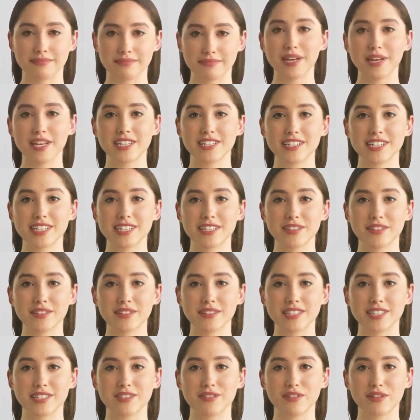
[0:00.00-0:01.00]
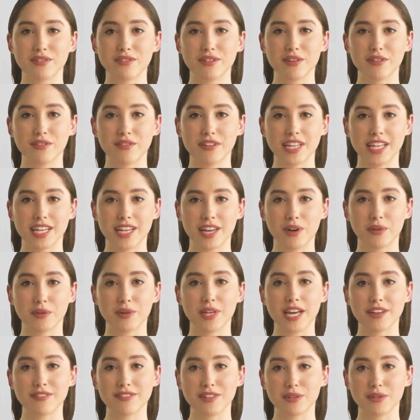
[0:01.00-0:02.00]
But to conclude this review video,
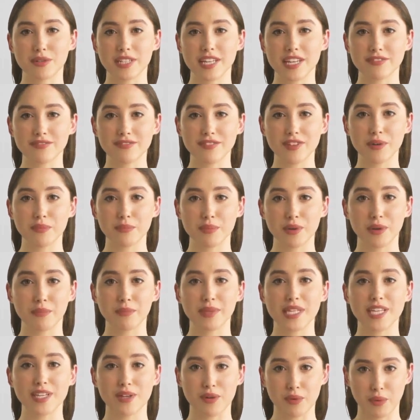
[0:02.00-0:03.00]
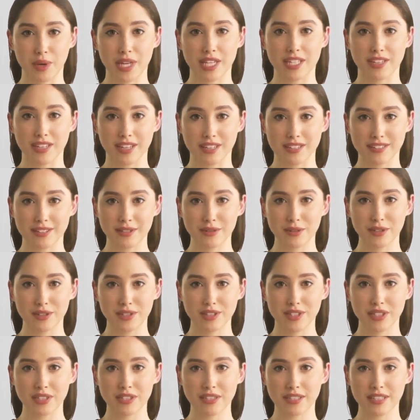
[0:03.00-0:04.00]
if you're looking for a permanent weight loss
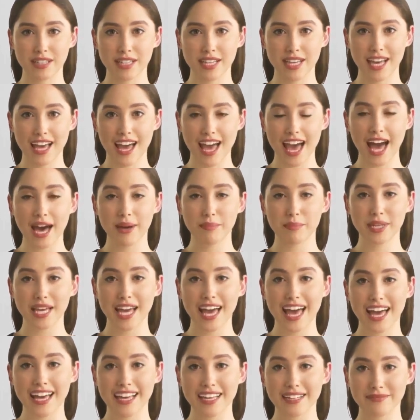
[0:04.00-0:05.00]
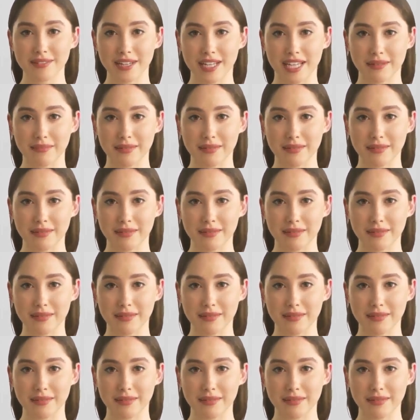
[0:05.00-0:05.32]
solution, I would highly